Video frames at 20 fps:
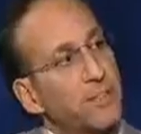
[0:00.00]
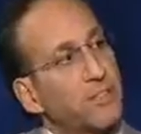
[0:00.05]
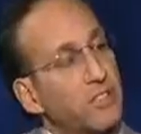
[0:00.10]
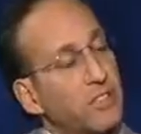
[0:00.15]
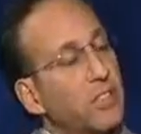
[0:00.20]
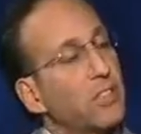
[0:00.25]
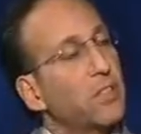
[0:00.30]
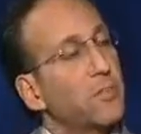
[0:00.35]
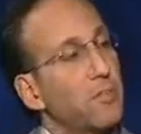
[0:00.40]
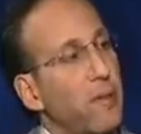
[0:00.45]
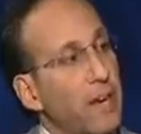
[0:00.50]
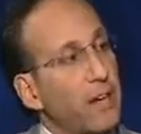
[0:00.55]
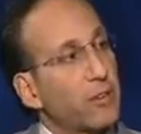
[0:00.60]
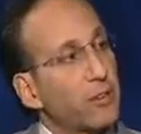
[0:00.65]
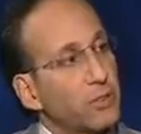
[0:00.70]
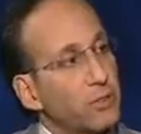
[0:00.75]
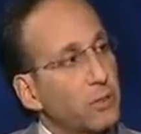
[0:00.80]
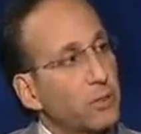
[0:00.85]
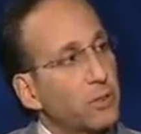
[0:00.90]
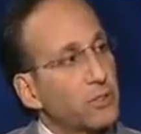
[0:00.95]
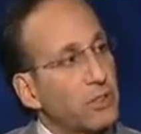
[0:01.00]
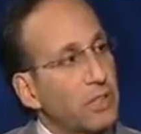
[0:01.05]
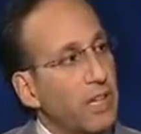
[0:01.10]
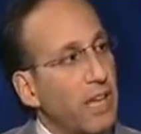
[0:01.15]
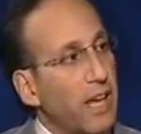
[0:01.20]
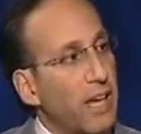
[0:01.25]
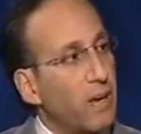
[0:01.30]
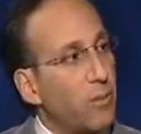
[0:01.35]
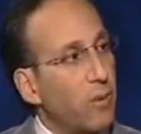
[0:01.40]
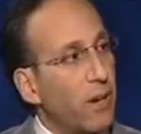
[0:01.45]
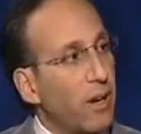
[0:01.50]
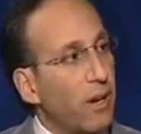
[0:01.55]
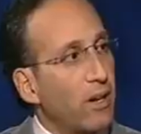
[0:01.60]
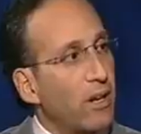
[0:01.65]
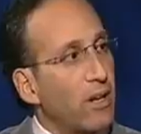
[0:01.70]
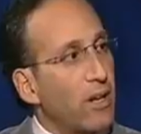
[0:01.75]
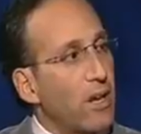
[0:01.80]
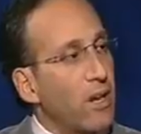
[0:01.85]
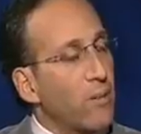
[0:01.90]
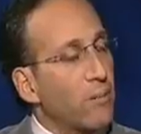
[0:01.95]
still in medical schools today, where
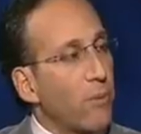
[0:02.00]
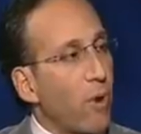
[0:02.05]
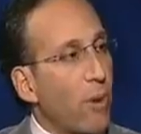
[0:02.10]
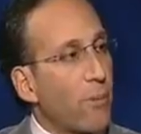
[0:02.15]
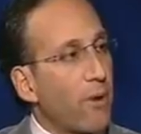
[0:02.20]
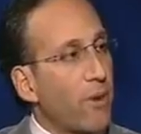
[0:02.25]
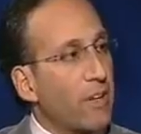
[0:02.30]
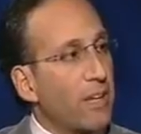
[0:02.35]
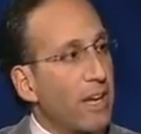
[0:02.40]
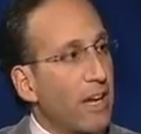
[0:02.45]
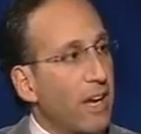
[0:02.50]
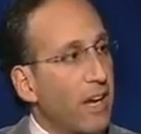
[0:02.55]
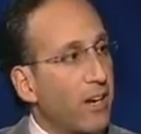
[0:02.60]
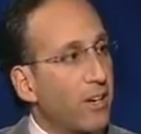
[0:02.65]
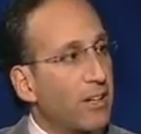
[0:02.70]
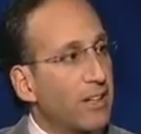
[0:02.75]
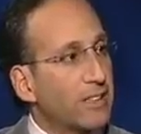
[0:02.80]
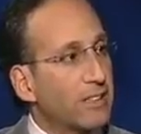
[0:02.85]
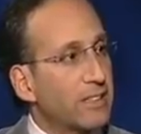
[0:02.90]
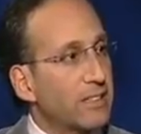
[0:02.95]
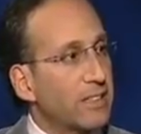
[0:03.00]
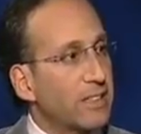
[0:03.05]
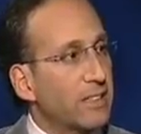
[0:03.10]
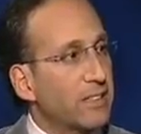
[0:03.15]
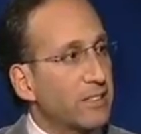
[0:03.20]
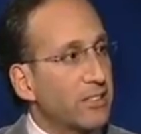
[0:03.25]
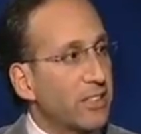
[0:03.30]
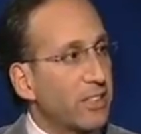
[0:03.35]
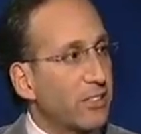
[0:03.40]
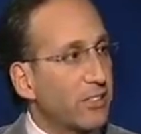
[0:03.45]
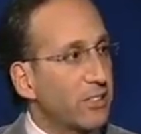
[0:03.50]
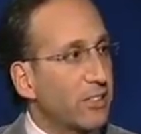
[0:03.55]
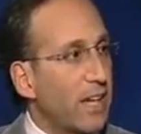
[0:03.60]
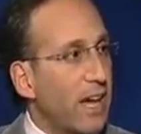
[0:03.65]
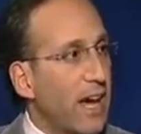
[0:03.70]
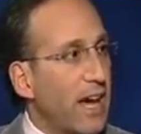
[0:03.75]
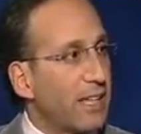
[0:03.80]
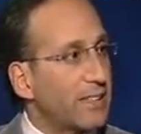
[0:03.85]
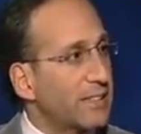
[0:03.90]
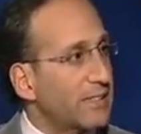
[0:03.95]
primary care isn't considered the
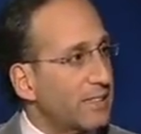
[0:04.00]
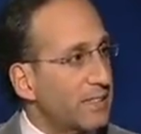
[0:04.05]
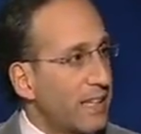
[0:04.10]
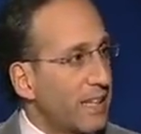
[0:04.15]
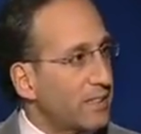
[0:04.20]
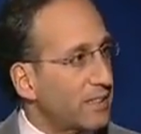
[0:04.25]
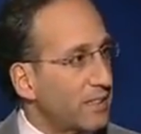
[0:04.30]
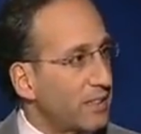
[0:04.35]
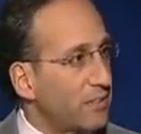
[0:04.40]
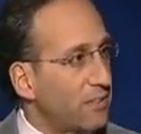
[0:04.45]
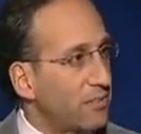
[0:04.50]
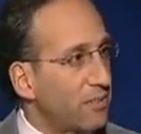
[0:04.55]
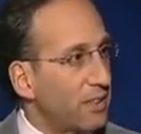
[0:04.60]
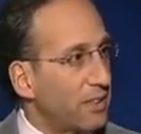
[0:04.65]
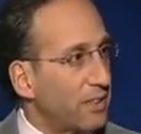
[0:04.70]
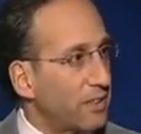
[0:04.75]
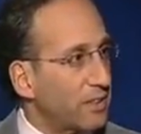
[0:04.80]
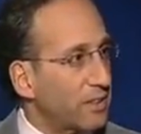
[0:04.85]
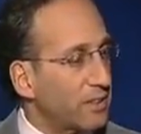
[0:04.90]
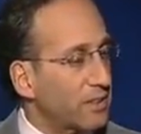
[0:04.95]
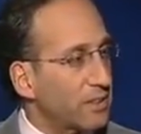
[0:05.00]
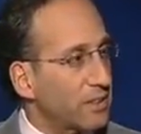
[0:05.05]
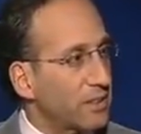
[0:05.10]
hot, sexy field?